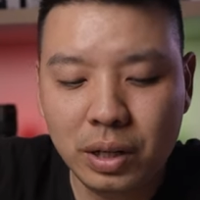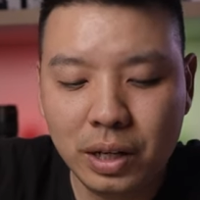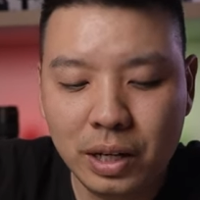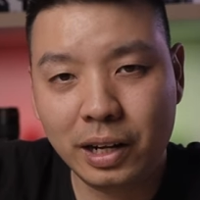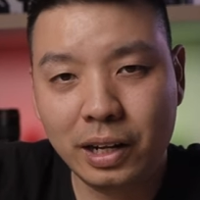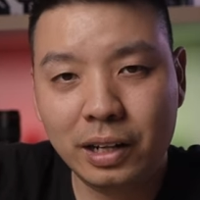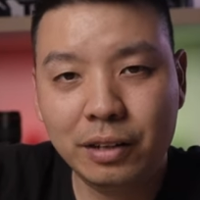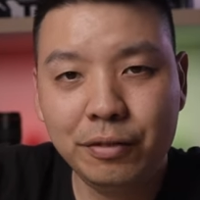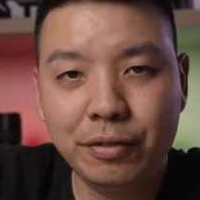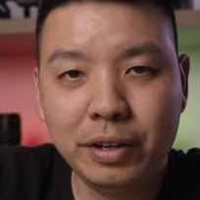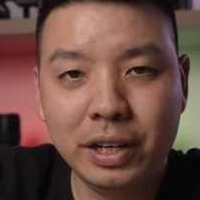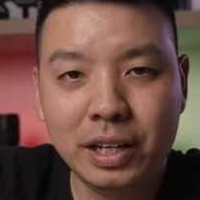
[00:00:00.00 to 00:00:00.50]

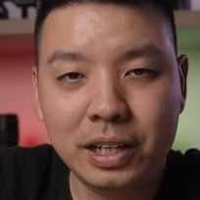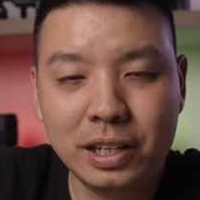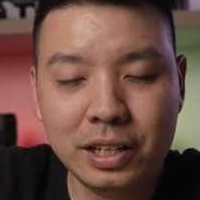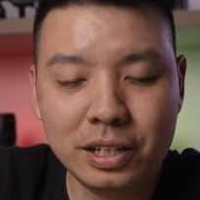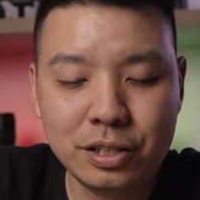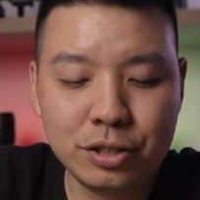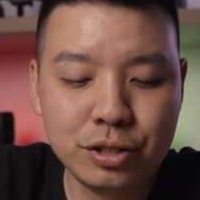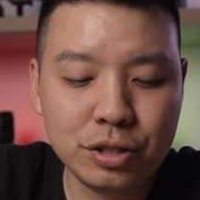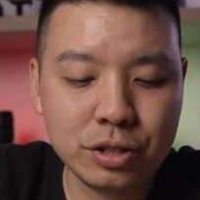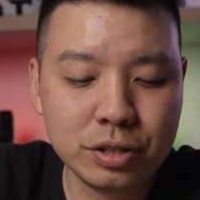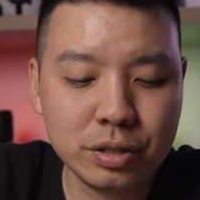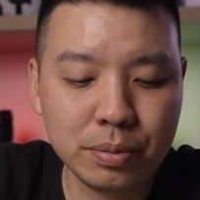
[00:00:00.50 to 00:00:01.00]
Elevated
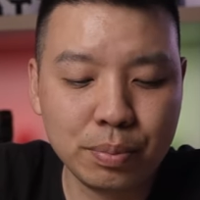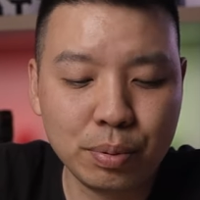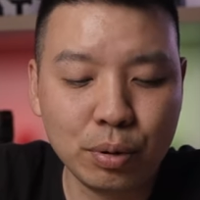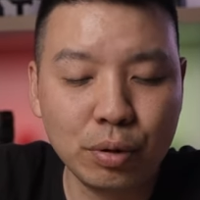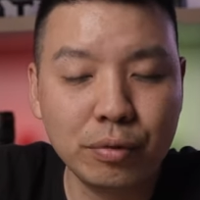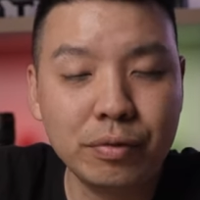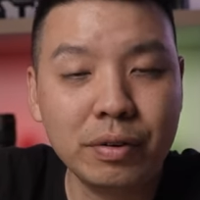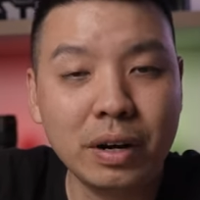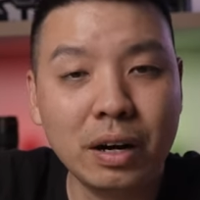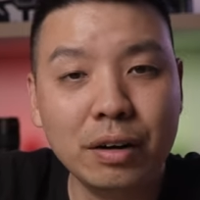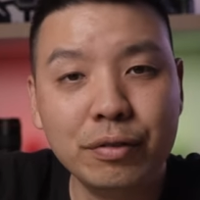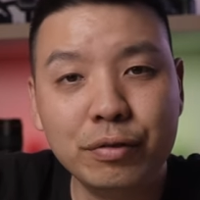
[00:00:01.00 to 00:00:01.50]
is just a
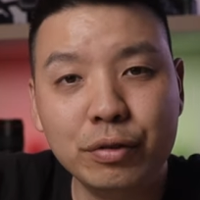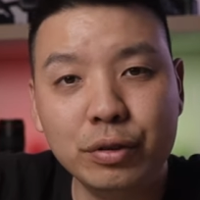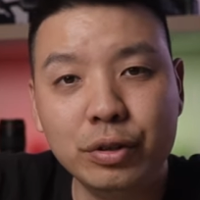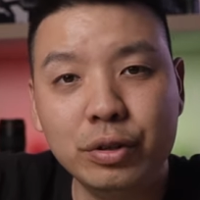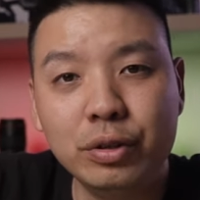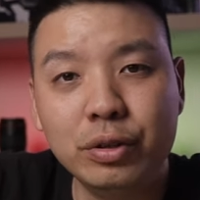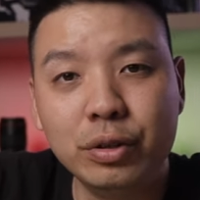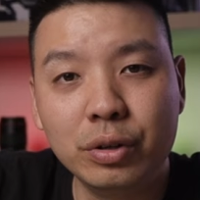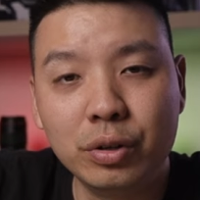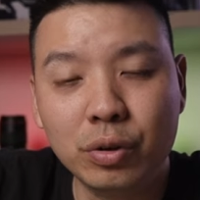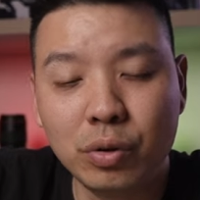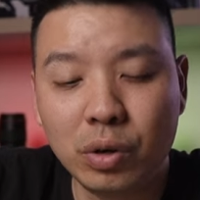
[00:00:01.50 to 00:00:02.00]
profile for
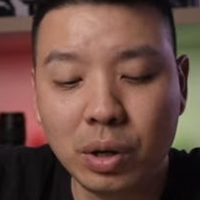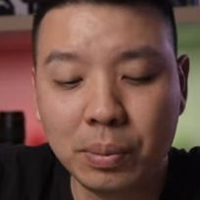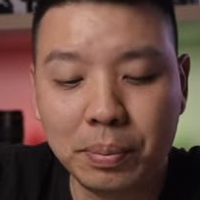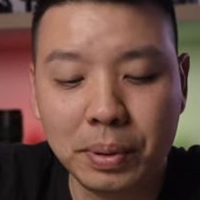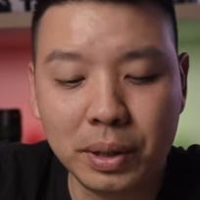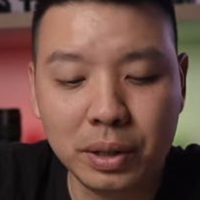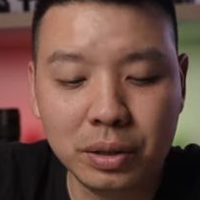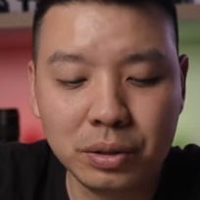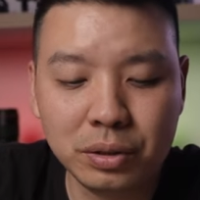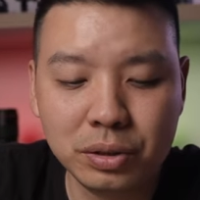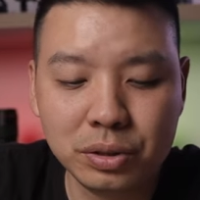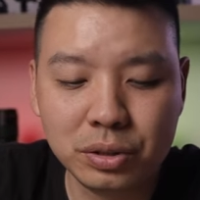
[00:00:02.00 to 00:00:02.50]
you to go up
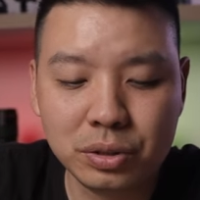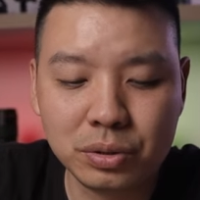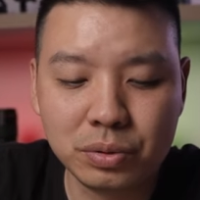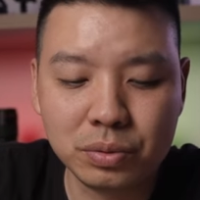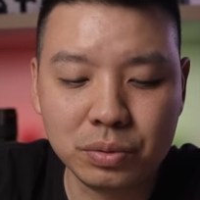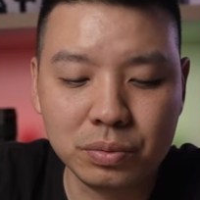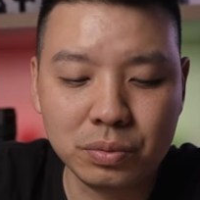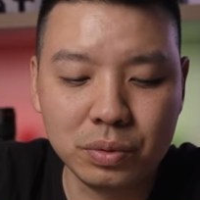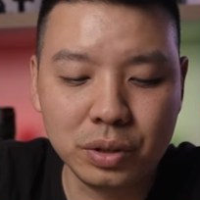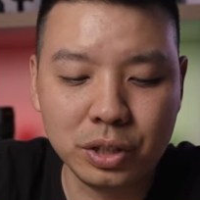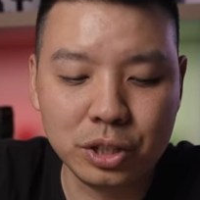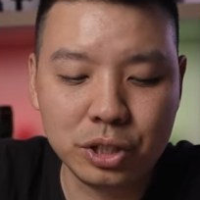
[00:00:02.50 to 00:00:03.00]
hills,
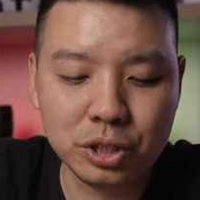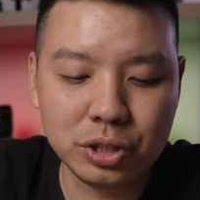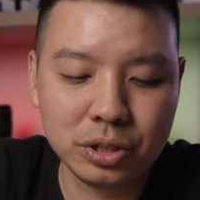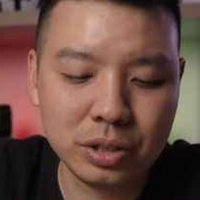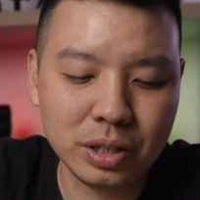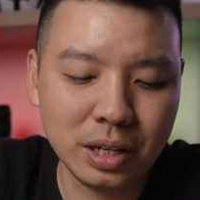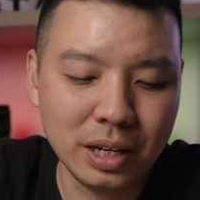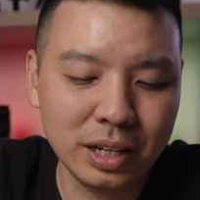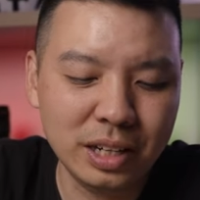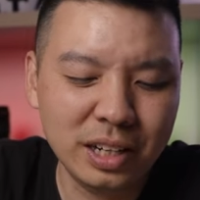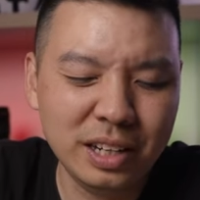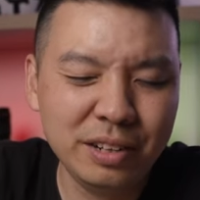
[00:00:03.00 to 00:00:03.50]
which
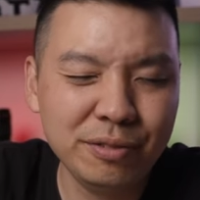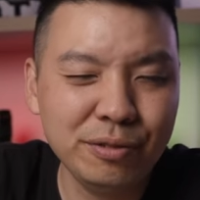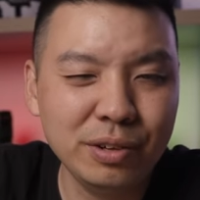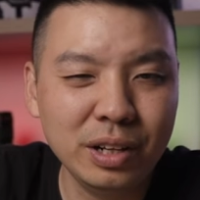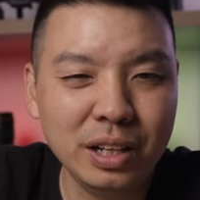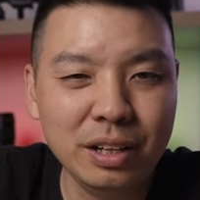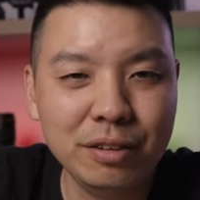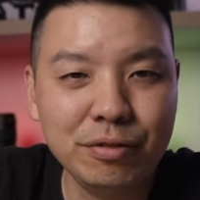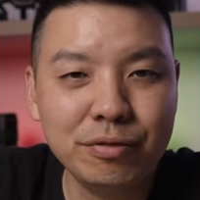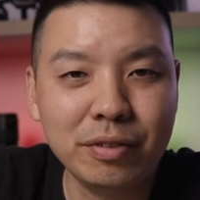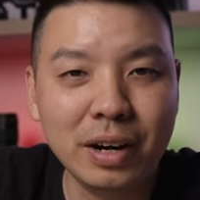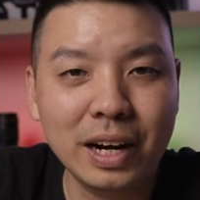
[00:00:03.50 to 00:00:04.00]
I didn't
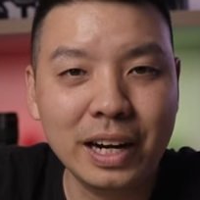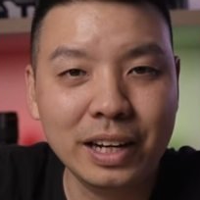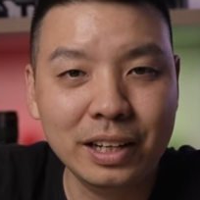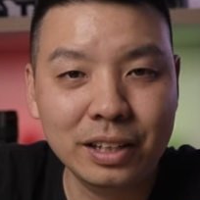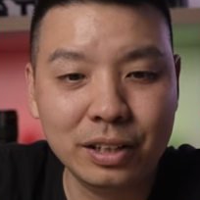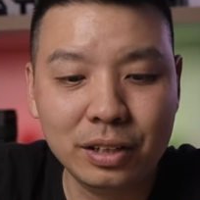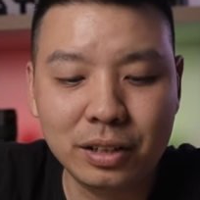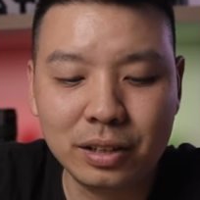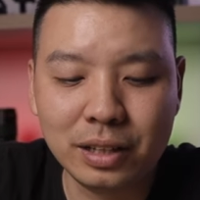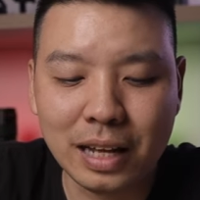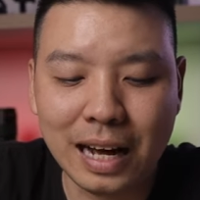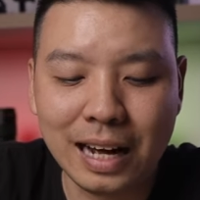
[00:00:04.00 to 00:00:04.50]
really
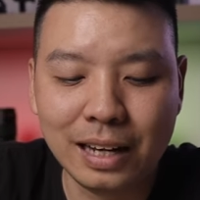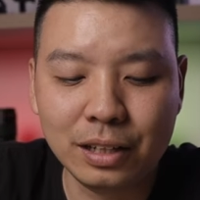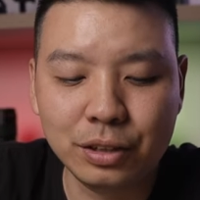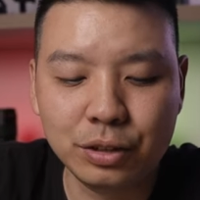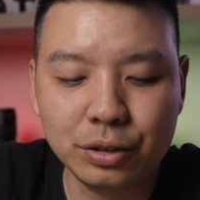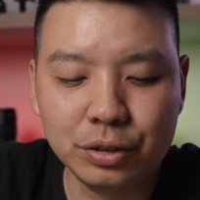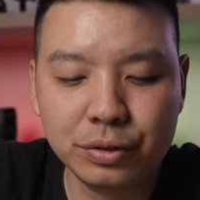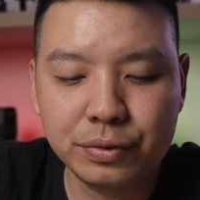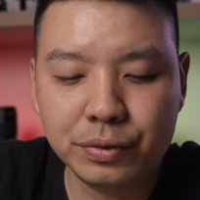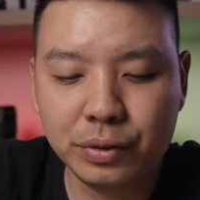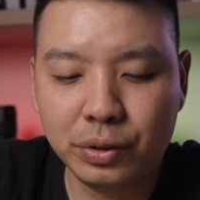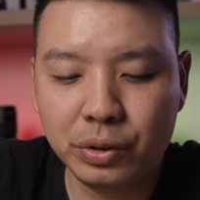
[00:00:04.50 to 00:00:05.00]
find that
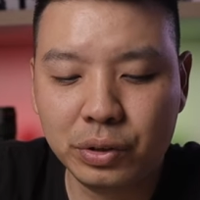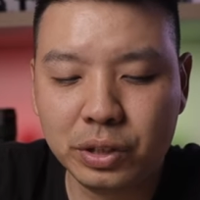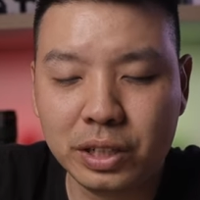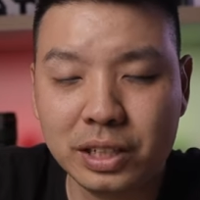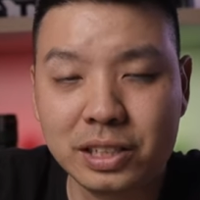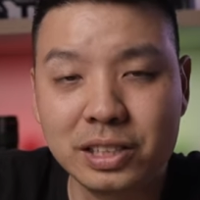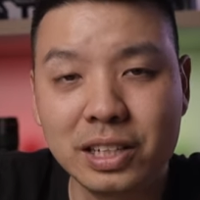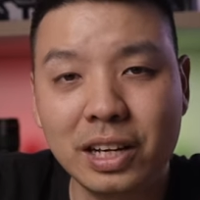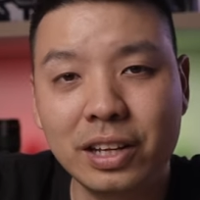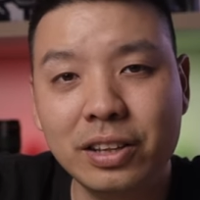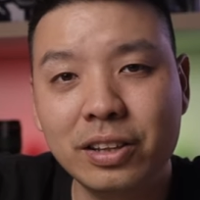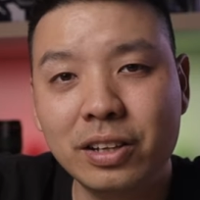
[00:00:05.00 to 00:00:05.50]
useful
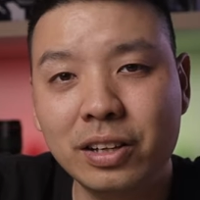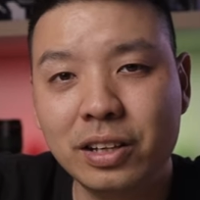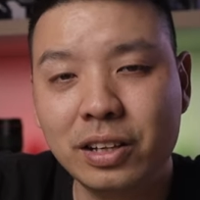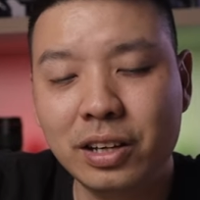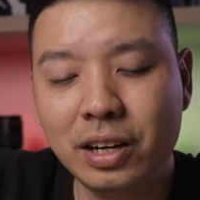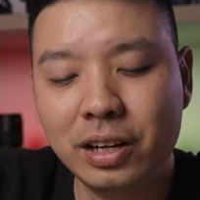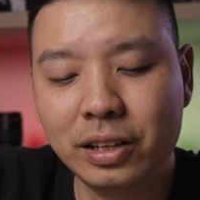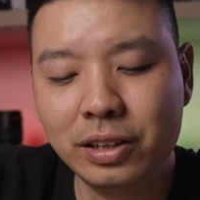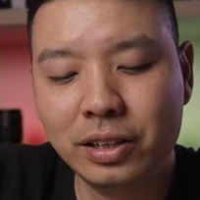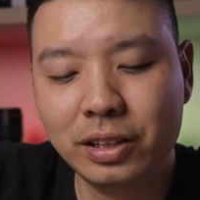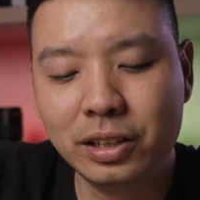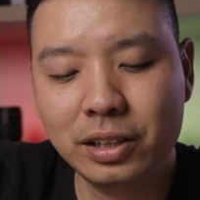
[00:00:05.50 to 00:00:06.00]
because I
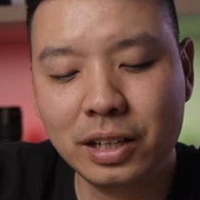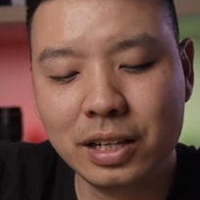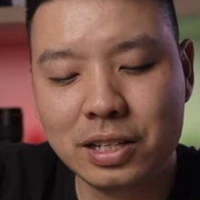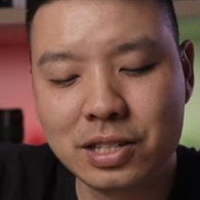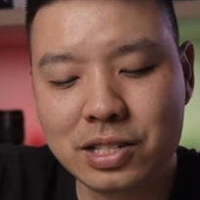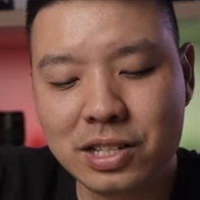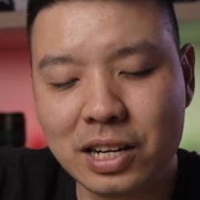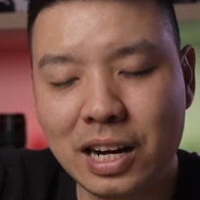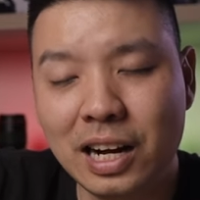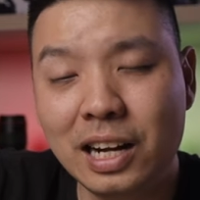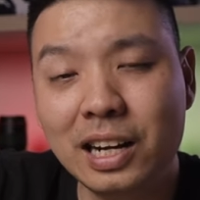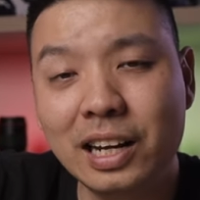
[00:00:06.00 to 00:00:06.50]
think that
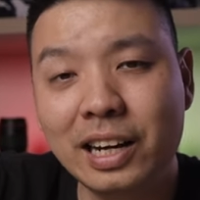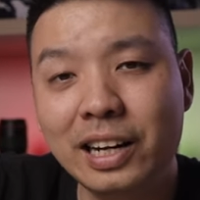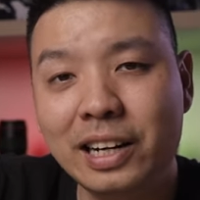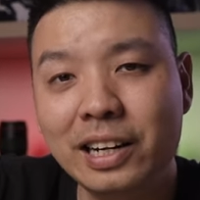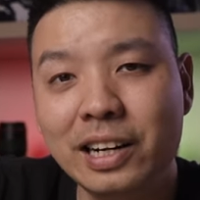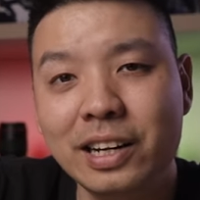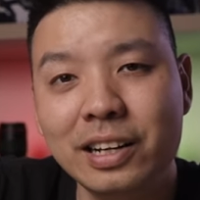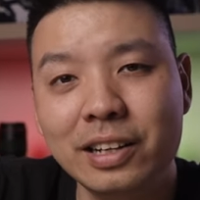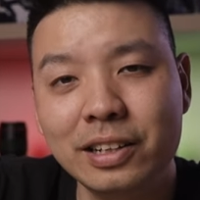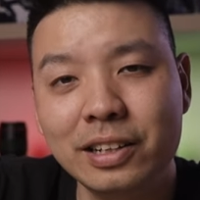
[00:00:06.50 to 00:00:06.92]
Skyline